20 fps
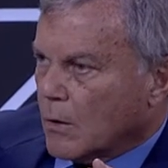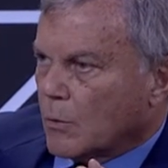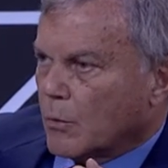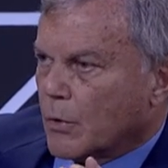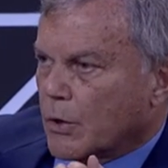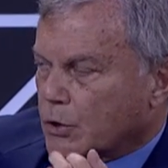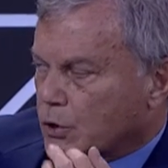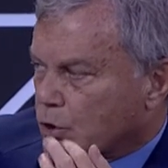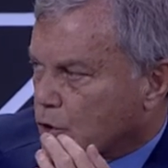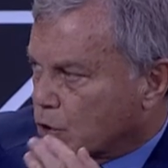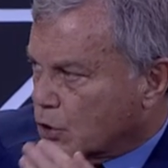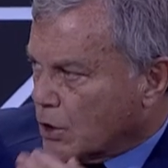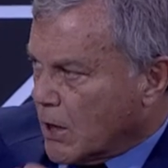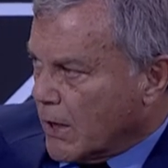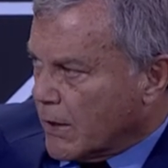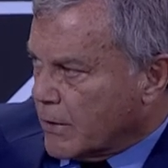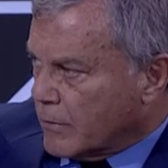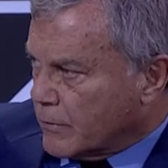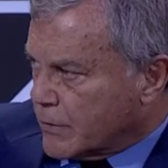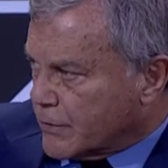which
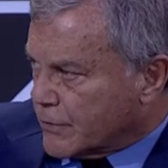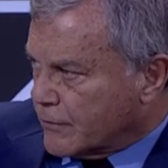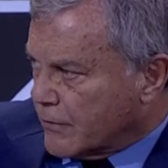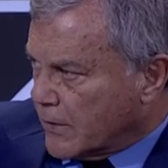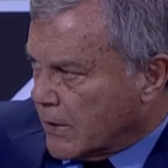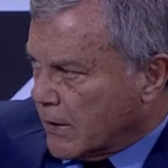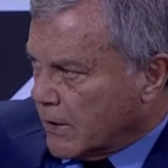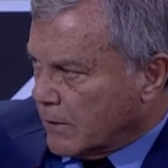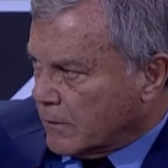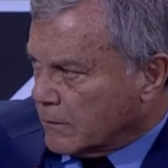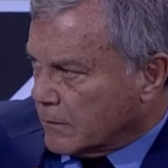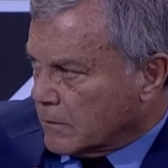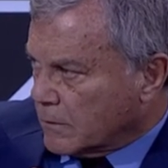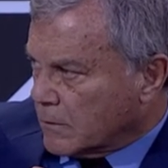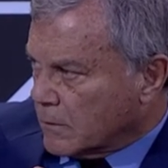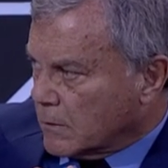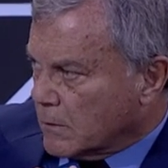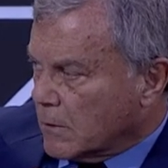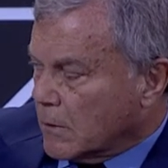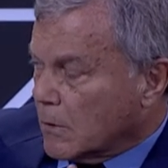China is filling,
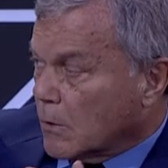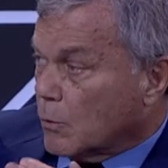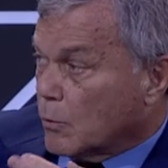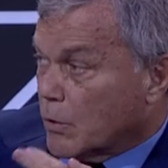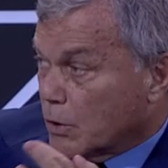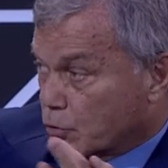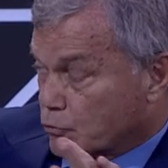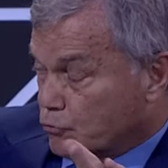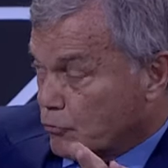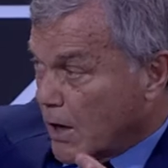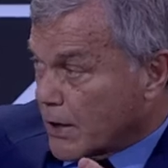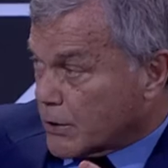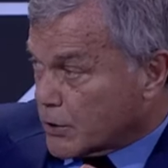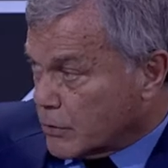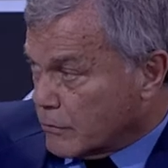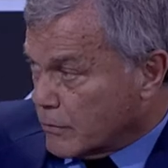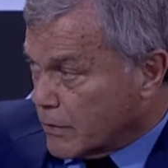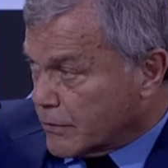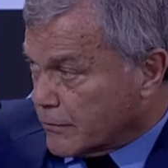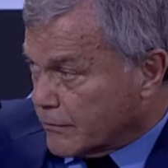which
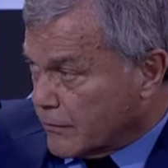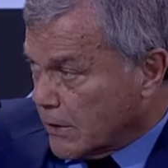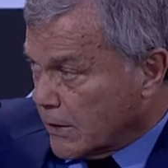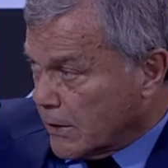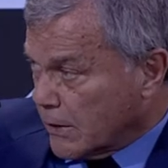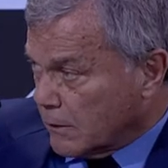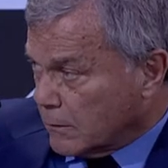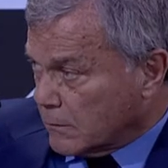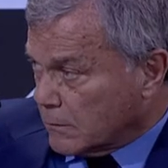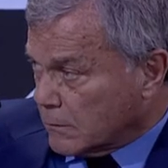Russia is filling,